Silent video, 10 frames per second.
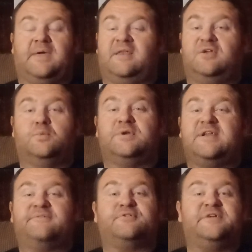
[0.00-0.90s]
and you would
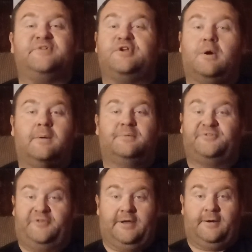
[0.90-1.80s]
never even know it
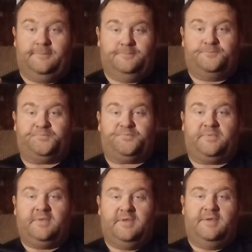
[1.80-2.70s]
was there.
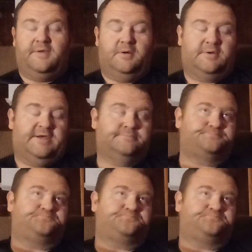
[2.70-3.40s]
Okay?